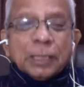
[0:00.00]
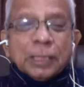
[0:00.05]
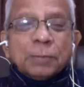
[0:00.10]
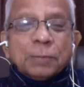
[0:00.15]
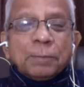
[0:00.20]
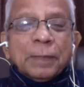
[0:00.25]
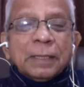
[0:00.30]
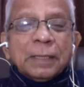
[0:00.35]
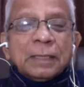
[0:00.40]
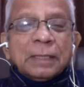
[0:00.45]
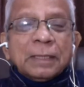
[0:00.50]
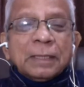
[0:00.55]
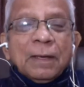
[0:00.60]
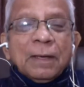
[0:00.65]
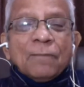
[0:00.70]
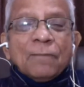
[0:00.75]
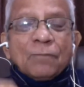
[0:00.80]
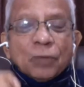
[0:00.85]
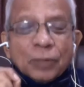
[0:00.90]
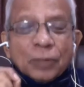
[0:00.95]

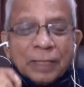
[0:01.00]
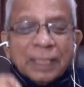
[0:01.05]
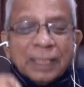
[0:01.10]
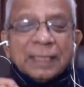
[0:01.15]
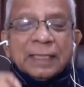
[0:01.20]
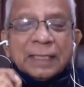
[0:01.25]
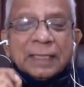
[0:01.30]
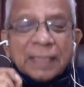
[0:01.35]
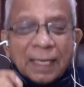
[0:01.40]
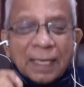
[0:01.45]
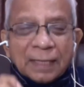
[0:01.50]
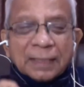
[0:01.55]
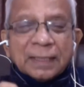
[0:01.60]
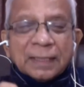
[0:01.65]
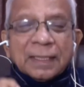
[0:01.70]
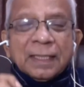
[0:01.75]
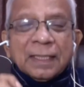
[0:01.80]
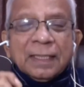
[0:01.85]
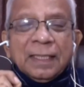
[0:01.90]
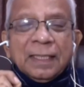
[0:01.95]
punishment for these
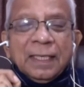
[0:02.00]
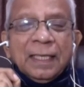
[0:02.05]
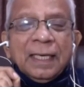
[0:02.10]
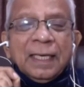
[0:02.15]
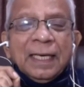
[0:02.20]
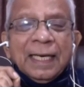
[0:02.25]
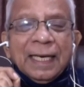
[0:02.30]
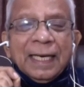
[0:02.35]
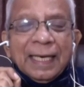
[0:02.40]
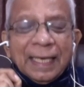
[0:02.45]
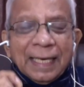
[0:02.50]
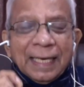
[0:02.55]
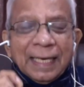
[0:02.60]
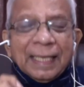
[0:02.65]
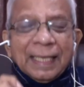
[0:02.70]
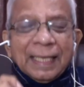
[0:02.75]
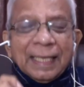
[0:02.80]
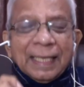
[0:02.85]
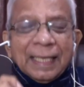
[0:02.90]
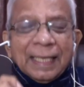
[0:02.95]
dastardly,
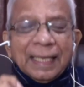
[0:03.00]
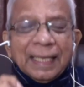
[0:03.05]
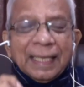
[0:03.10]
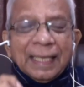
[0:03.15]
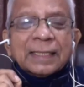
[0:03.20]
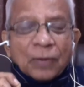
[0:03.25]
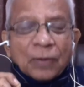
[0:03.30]
heinous